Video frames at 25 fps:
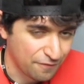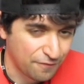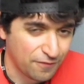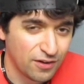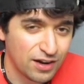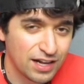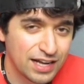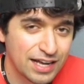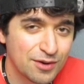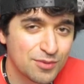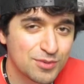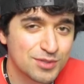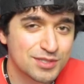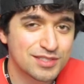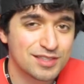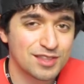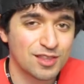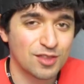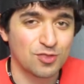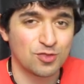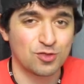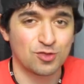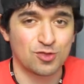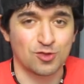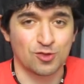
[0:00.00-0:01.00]
I feel like it was
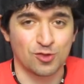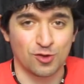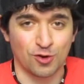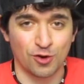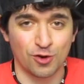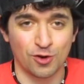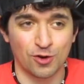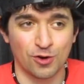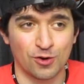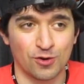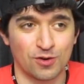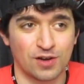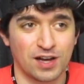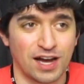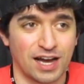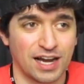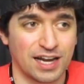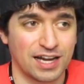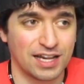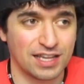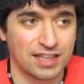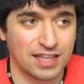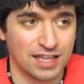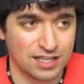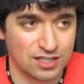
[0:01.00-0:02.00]
the third
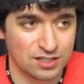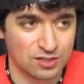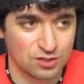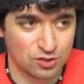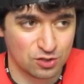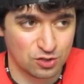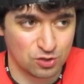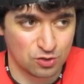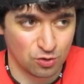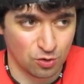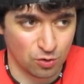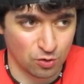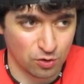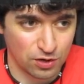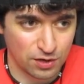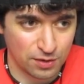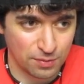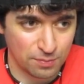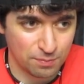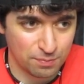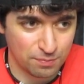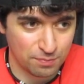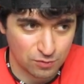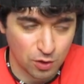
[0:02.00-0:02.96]
Hokage that told him.